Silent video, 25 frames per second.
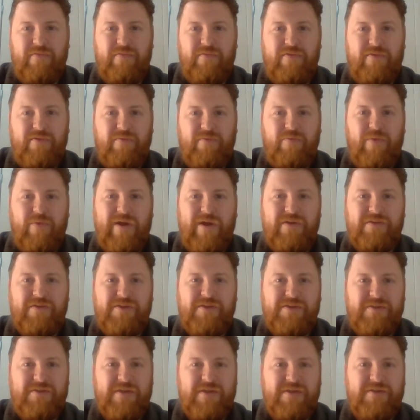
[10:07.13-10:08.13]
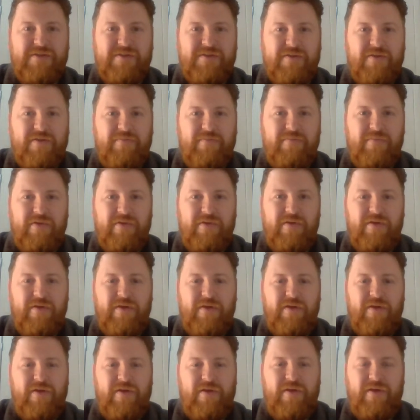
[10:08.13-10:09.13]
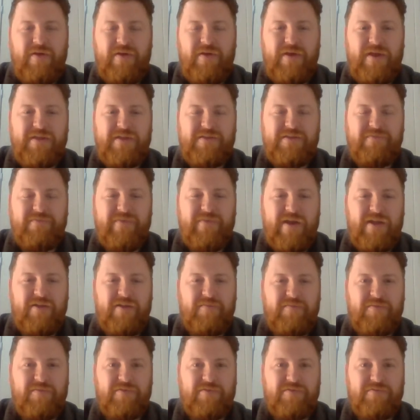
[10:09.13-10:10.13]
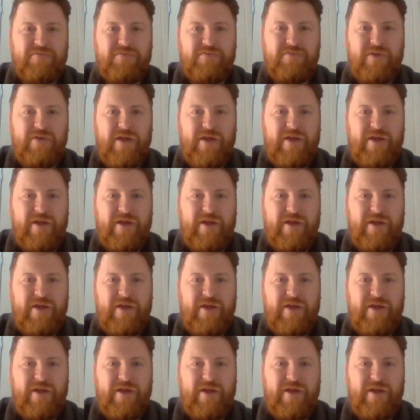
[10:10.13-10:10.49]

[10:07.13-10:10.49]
the Welsh system is available